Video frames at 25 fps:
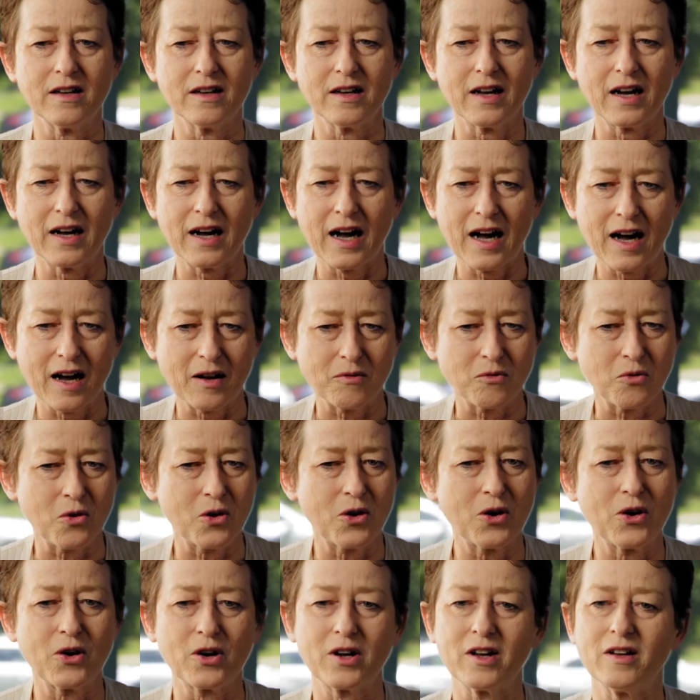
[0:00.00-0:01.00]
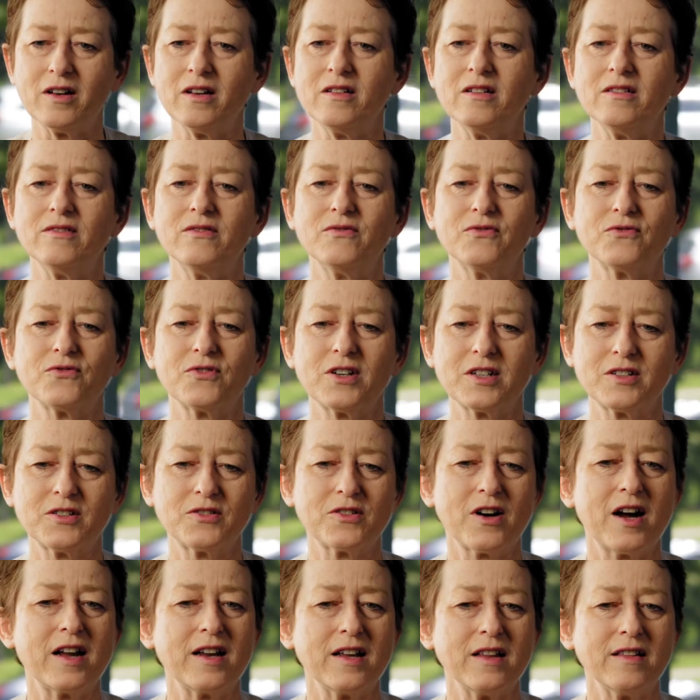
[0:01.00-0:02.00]
hard work and
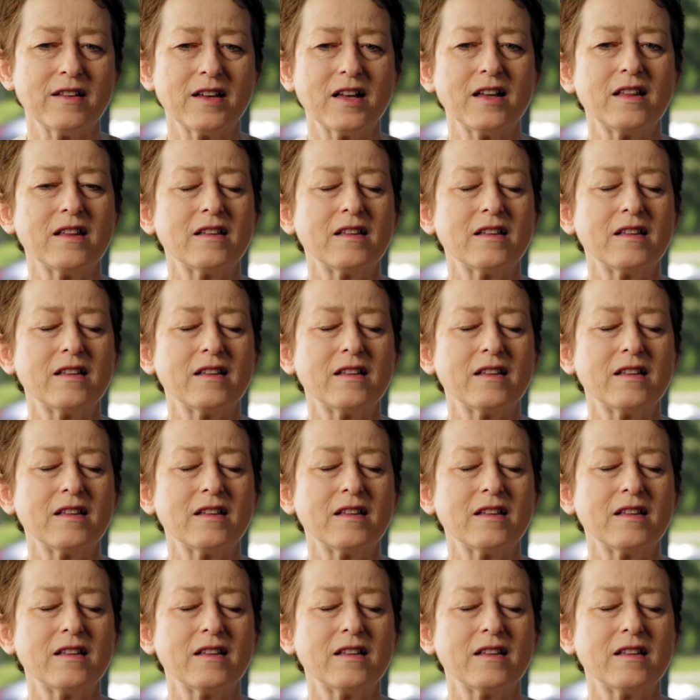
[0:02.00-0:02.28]
frustrating